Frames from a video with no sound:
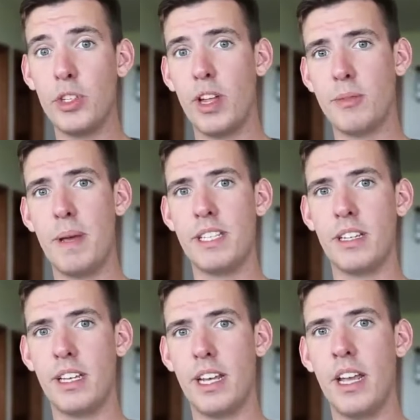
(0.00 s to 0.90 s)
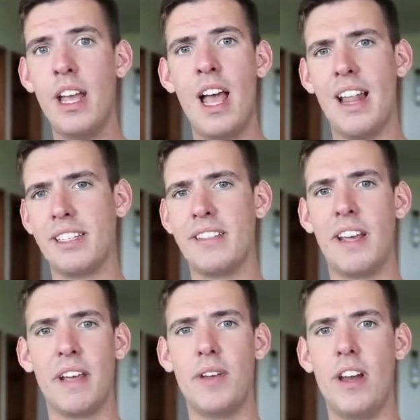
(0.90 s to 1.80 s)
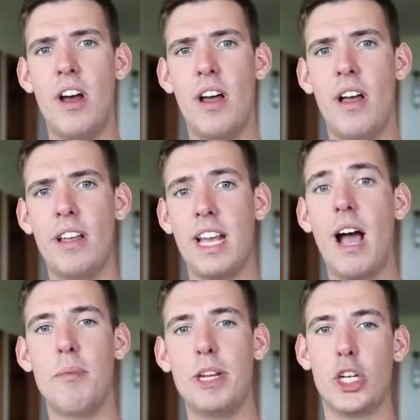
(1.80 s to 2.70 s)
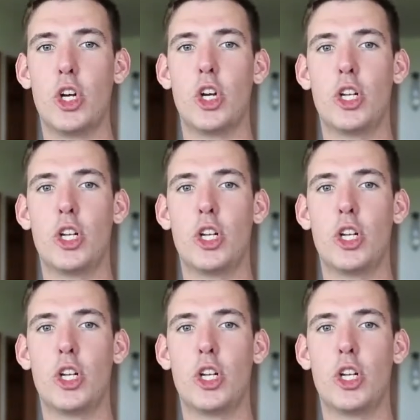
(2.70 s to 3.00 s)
So that's basically, I like to think of it as how many